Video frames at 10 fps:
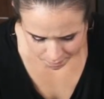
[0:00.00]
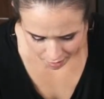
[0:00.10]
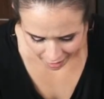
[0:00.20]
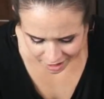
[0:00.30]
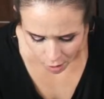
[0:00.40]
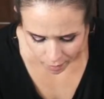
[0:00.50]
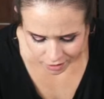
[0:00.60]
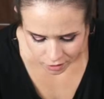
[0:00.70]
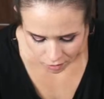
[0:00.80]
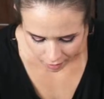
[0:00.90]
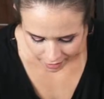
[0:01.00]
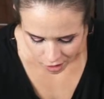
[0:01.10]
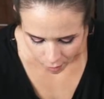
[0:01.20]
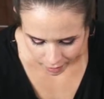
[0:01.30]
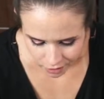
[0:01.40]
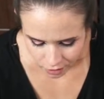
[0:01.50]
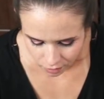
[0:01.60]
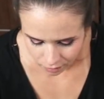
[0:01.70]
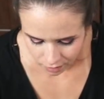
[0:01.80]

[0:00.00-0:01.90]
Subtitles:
I know I do.